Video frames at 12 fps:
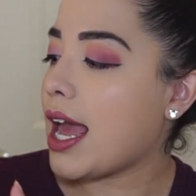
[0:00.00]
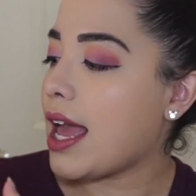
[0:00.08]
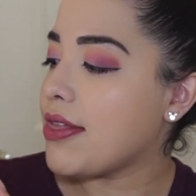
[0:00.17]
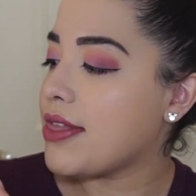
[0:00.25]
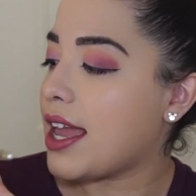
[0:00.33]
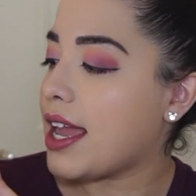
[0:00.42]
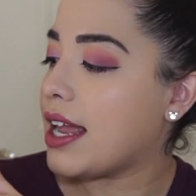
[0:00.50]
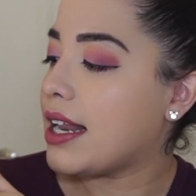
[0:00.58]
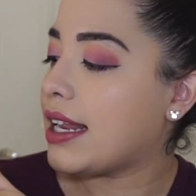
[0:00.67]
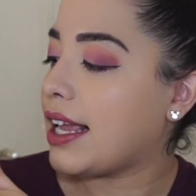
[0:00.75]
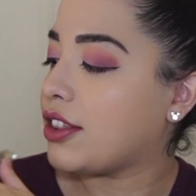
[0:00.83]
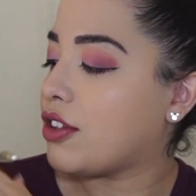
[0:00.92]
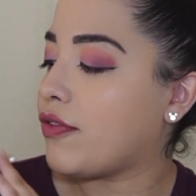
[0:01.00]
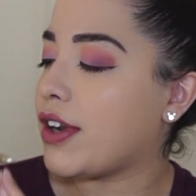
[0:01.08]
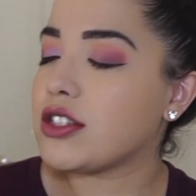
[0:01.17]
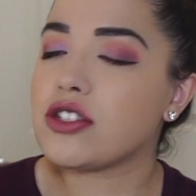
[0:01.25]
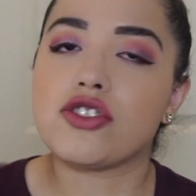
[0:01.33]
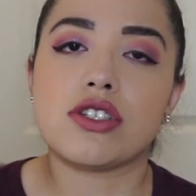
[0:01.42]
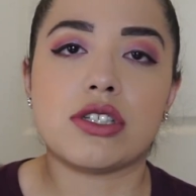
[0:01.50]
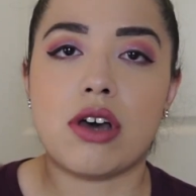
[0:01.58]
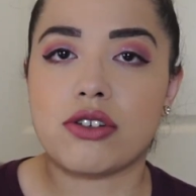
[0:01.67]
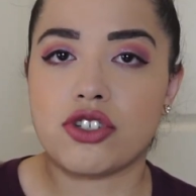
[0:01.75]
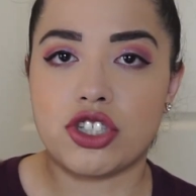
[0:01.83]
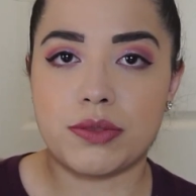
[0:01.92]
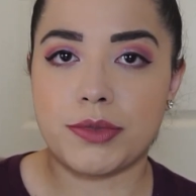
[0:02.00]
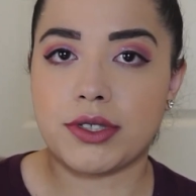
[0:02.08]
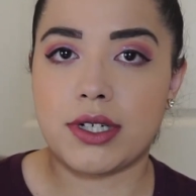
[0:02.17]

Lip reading: and then like the rest are just all shimmer